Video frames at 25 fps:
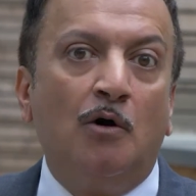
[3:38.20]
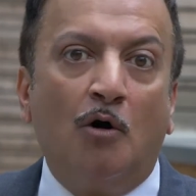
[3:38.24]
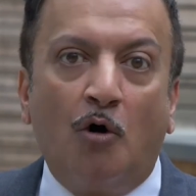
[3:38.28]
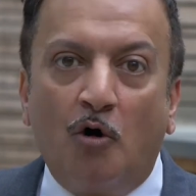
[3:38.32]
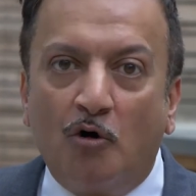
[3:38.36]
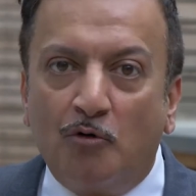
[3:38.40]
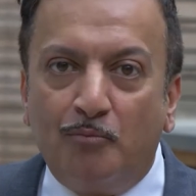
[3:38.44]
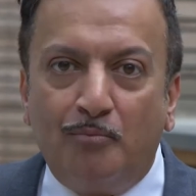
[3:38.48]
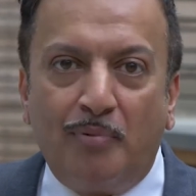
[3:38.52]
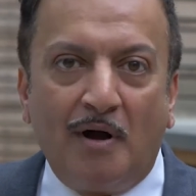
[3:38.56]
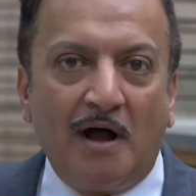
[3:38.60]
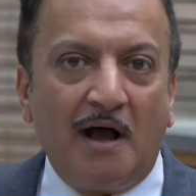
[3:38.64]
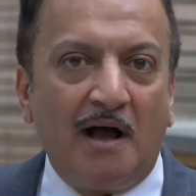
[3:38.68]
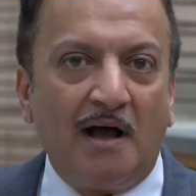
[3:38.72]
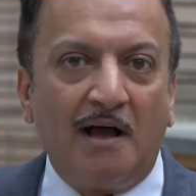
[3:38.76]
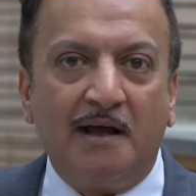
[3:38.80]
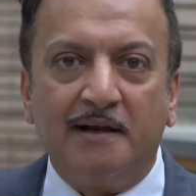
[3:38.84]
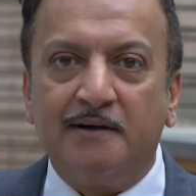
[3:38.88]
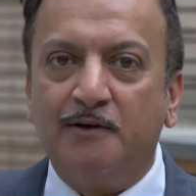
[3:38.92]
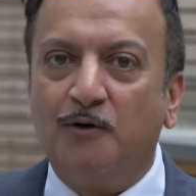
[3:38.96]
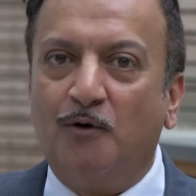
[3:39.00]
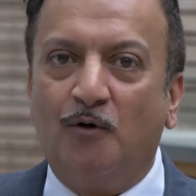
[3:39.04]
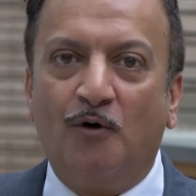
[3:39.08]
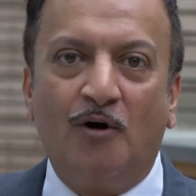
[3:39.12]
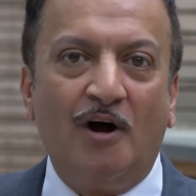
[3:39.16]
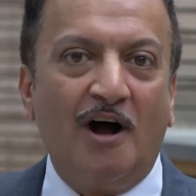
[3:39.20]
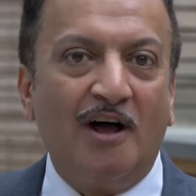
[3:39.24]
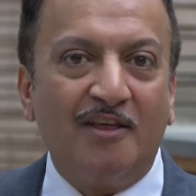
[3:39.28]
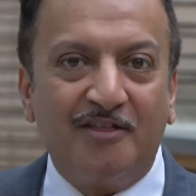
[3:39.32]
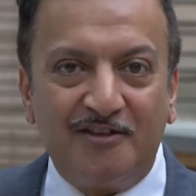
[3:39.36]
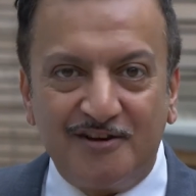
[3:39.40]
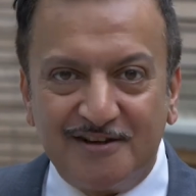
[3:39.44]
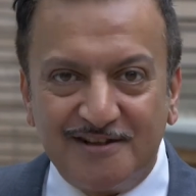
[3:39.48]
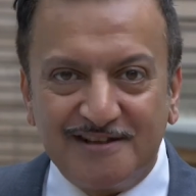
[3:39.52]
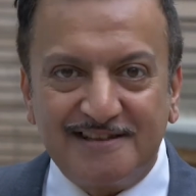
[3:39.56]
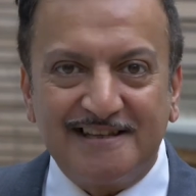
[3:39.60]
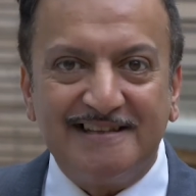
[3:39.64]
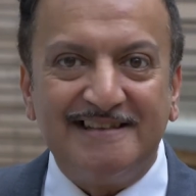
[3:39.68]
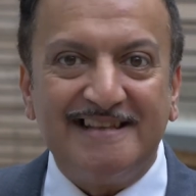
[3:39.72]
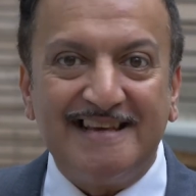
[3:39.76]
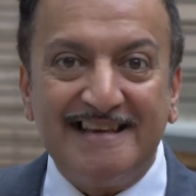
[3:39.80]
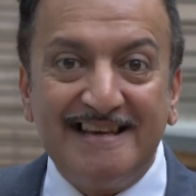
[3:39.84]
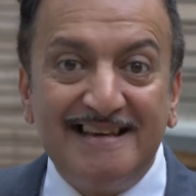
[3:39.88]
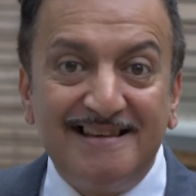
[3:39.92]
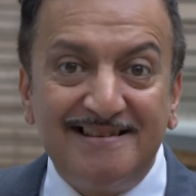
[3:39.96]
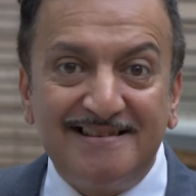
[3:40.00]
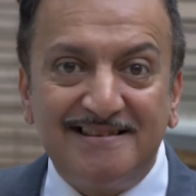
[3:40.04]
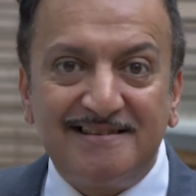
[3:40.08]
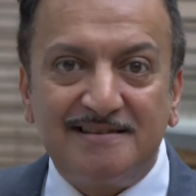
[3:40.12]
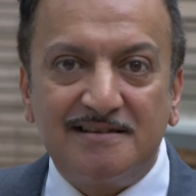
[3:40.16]
Orban or others in the
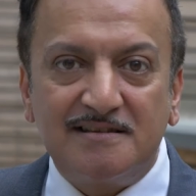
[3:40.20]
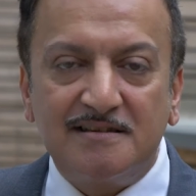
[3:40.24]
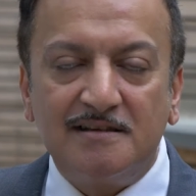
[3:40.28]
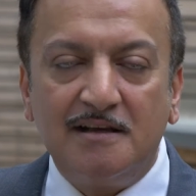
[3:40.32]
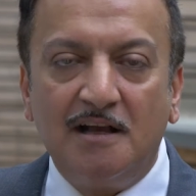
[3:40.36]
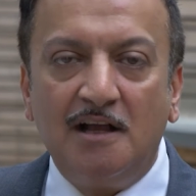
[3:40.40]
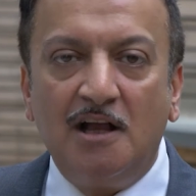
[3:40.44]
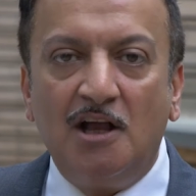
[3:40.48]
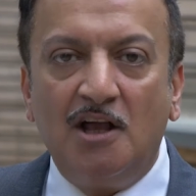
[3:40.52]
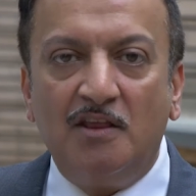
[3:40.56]
East.